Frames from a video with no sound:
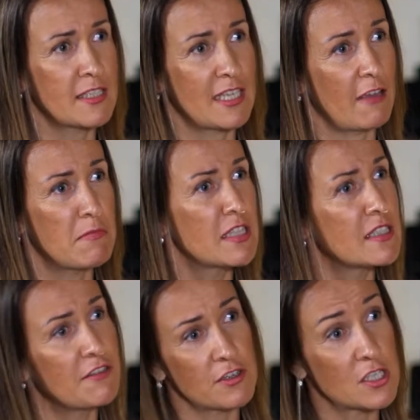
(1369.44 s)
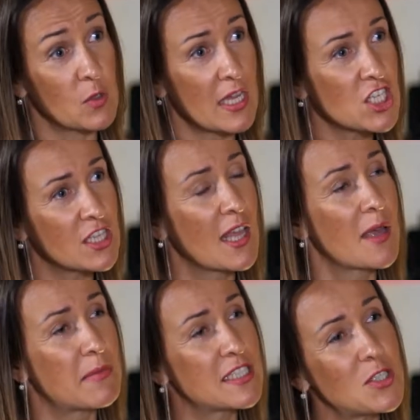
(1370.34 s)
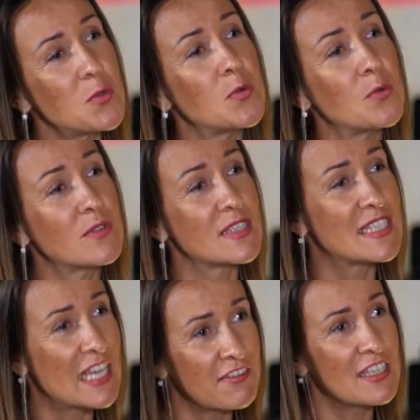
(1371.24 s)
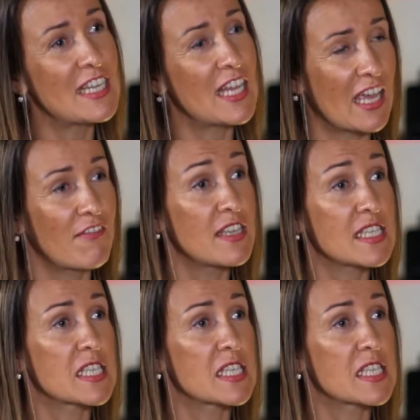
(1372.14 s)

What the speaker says: have been a different situation, but you definitely have this